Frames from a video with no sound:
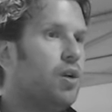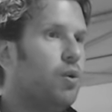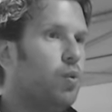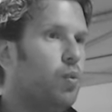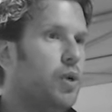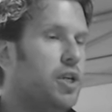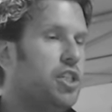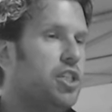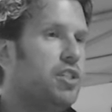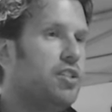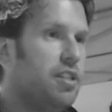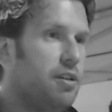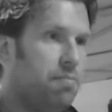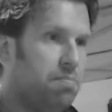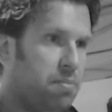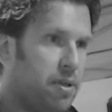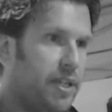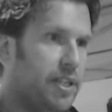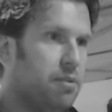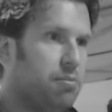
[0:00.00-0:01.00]
which is
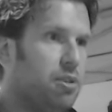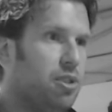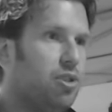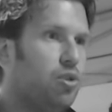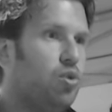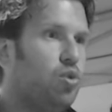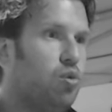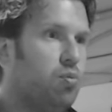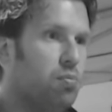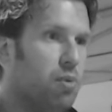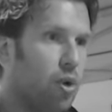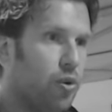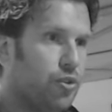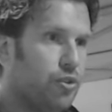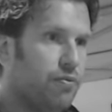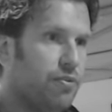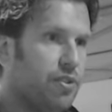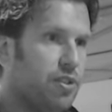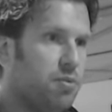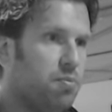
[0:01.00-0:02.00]
applicable to most
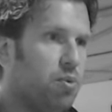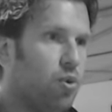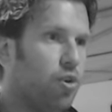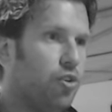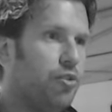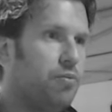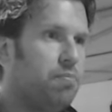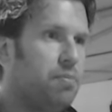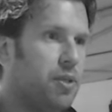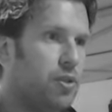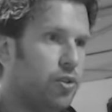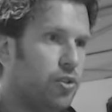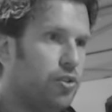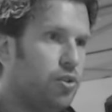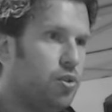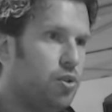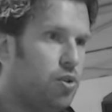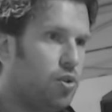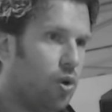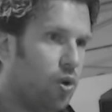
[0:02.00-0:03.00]
of the sports because
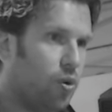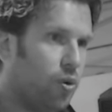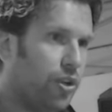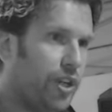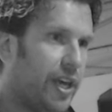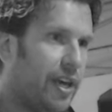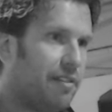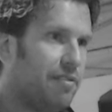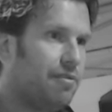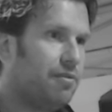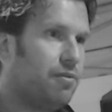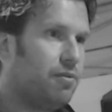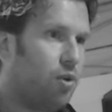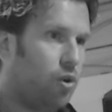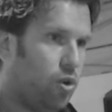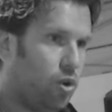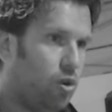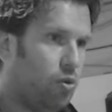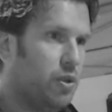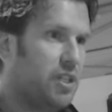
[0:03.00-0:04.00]
you don't have
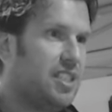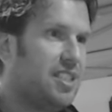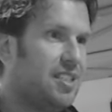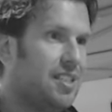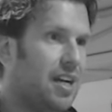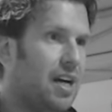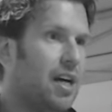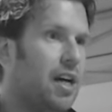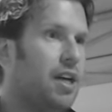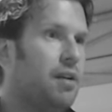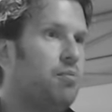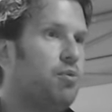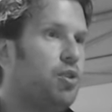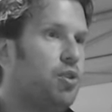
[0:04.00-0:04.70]
always time